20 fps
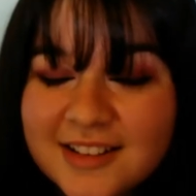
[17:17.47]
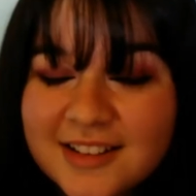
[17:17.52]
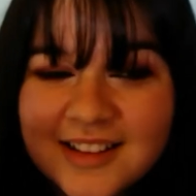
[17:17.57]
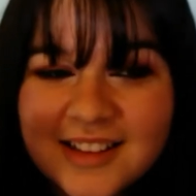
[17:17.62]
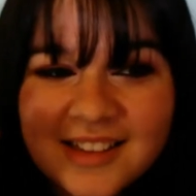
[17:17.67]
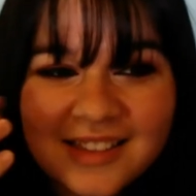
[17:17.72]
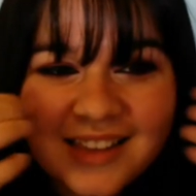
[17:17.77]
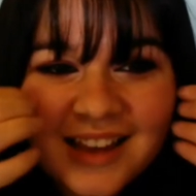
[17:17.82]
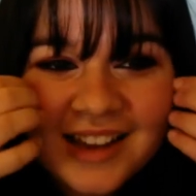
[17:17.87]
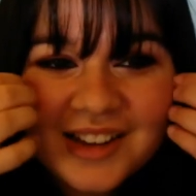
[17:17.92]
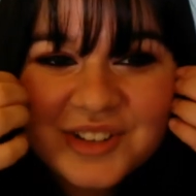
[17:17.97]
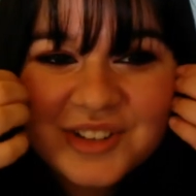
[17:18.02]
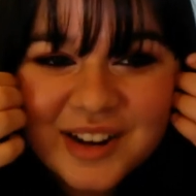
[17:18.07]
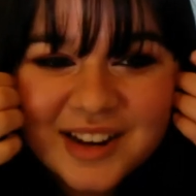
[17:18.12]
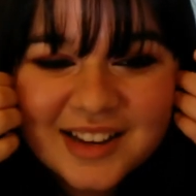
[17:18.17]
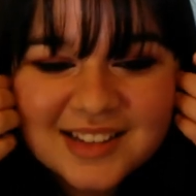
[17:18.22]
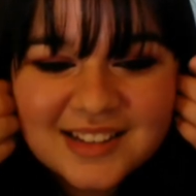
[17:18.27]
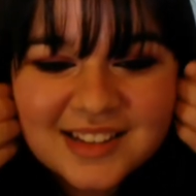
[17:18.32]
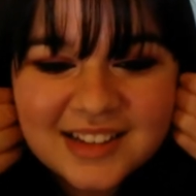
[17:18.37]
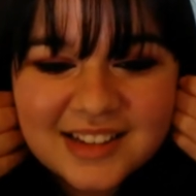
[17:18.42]
that
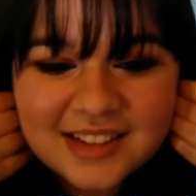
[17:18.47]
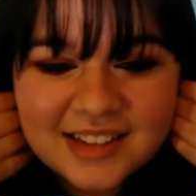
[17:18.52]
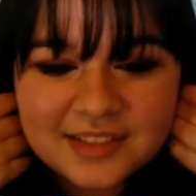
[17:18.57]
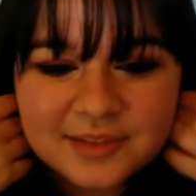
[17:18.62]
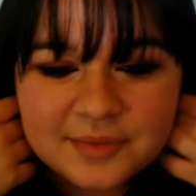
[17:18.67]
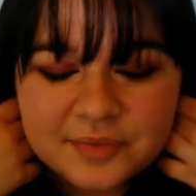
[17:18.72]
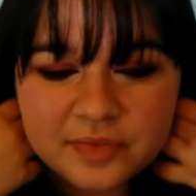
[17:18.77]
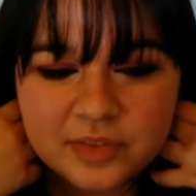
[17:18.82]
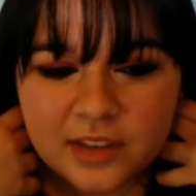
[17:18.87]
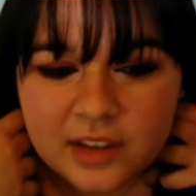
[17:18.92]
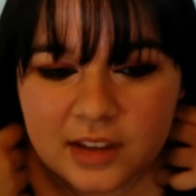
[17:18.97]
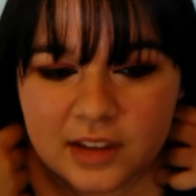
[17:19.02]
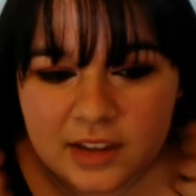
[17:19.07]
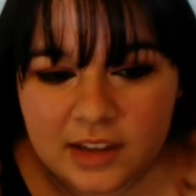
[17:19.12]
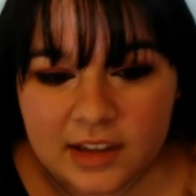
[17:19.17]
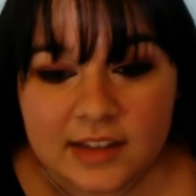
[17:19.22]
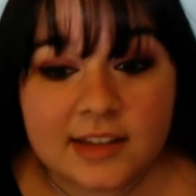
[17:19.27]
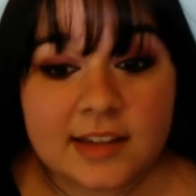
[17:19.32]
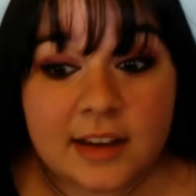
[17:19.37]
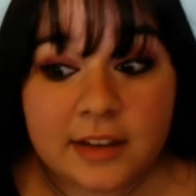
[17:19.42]
translate
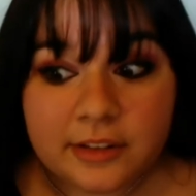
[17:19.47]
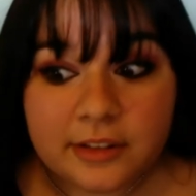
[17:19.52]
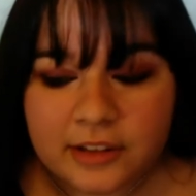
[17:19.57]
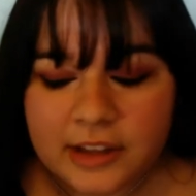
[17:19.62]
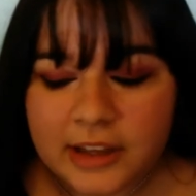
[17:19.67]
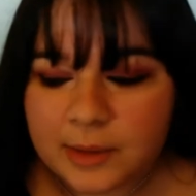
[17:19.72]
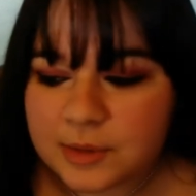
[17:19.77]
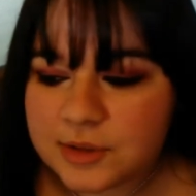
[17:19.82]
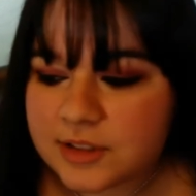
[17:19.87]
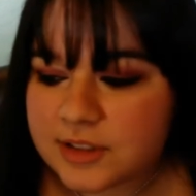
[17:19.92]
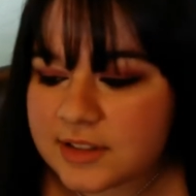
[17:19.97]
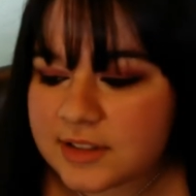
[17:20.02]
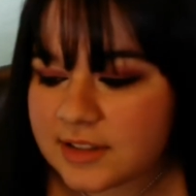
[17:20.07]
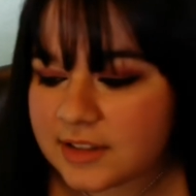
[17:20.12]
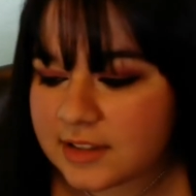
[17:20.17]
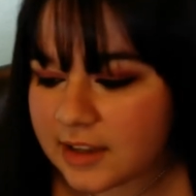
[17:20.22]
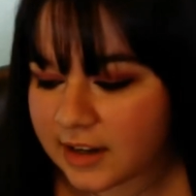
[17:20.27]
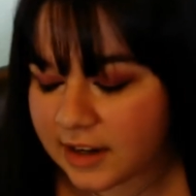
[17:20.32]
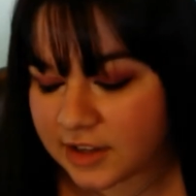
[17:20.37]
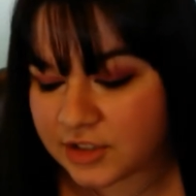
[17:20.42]
into other languages.
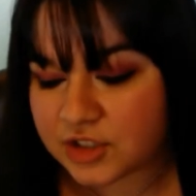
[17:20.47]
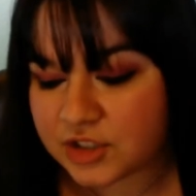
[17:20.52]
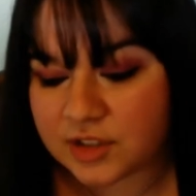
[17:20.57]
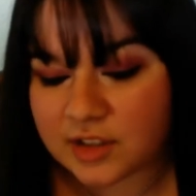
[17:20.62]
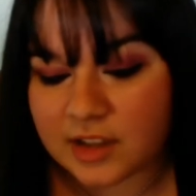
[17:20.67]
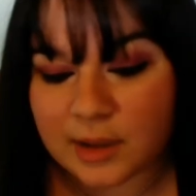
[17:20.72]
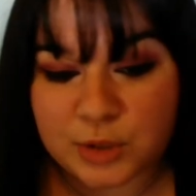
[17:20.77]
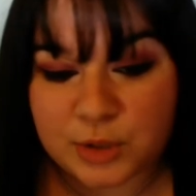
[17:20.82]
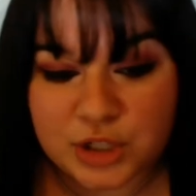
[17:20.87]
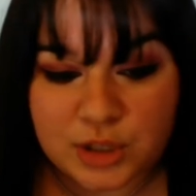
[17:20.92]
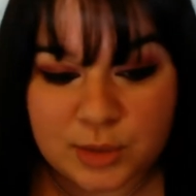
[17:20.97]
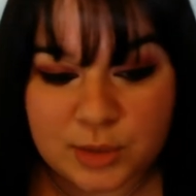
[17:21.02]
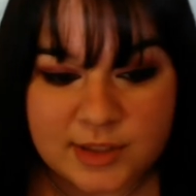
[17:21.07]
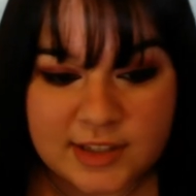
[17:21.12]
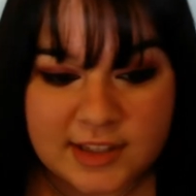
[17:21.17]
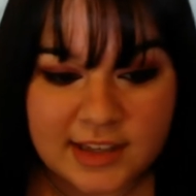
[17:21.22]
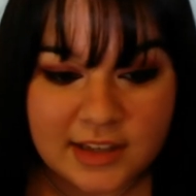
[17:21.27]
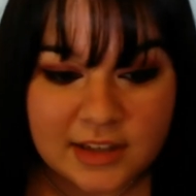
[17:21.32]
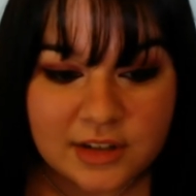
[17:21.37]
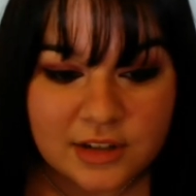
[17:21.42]
And I wish she was
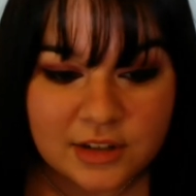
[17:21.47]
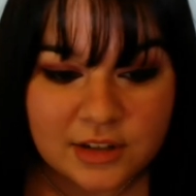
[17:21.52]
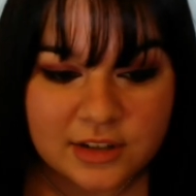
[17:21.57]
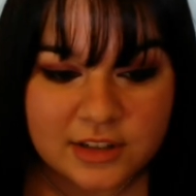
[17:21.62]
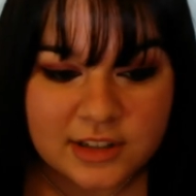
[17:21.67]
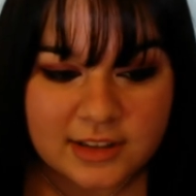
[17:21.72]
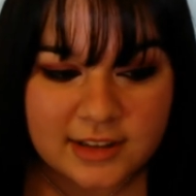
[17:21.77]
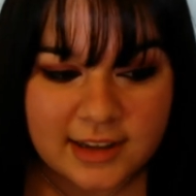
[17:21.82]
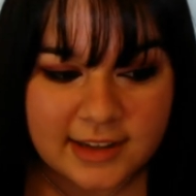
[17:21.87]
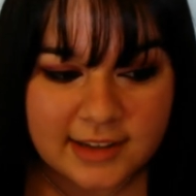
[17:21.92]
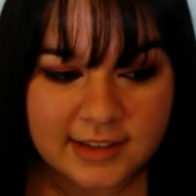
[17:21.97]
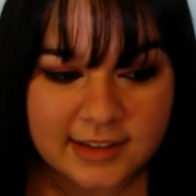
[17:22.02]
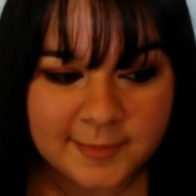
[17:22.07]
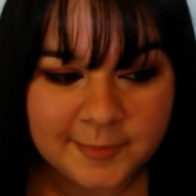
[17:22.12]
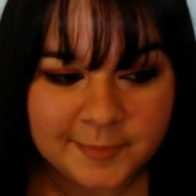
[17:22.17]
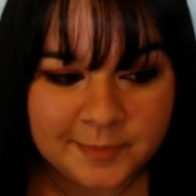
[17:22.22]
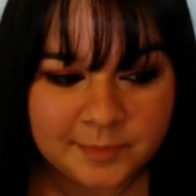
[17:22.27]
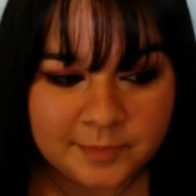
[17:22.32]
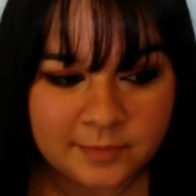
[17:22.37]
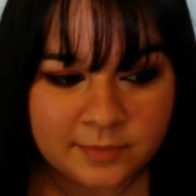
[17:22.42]
here to like
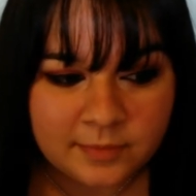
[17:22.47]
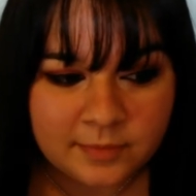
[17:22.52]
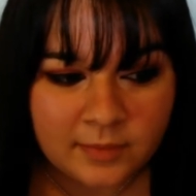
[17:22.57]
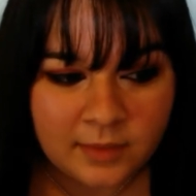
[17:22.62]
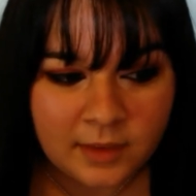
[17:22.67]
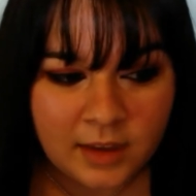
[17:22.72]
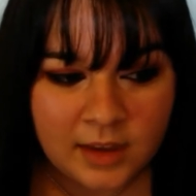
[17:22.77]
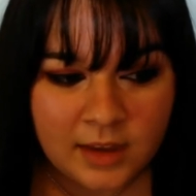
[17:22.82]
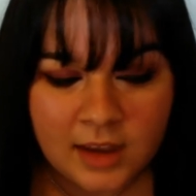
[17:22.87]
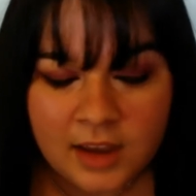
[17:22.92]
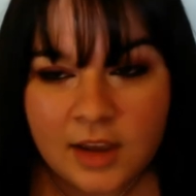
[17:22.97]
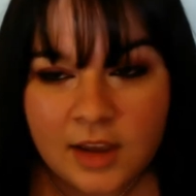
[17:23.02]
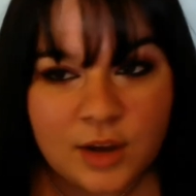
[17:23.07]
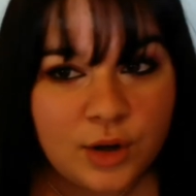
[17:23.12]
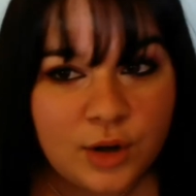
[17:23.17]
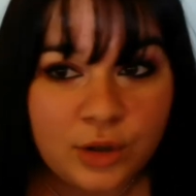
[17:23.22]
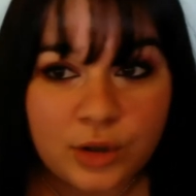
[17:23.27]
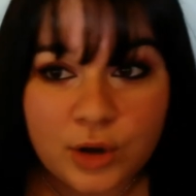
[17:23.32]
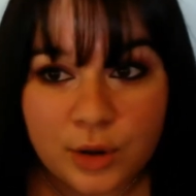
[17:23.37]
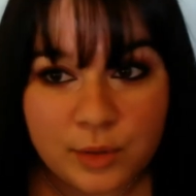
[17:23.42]

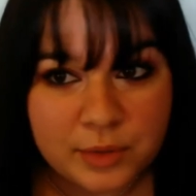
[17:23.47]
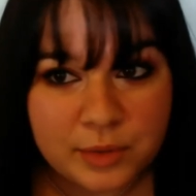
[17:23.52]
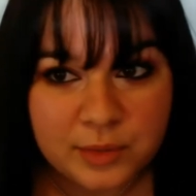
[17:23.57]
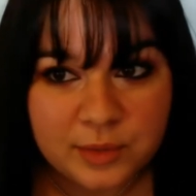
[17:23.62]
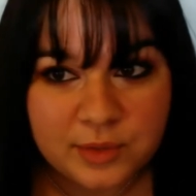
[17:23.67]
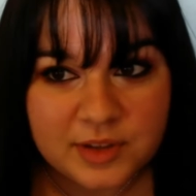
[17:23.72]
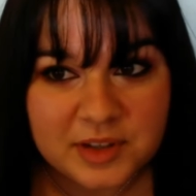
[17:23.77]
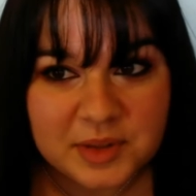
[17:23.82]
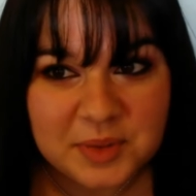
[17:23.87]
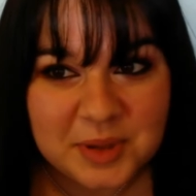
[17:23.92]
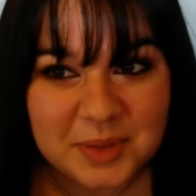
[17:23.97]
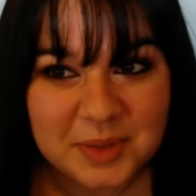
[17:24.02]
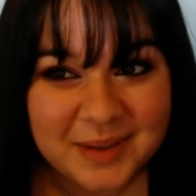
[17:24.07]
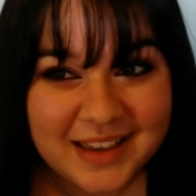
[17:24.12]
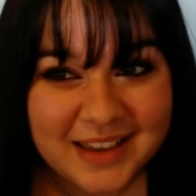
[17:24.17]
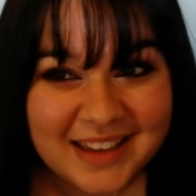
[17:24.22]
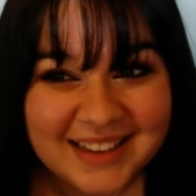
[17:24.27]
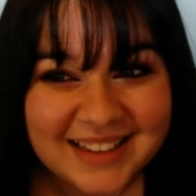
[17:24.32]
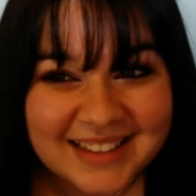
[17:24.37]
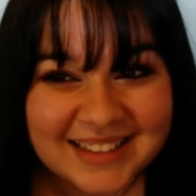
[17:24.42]
go through this with
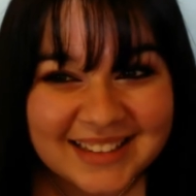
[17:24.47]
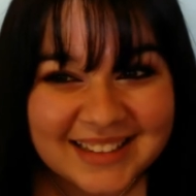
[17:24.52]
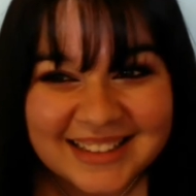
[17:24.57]
me.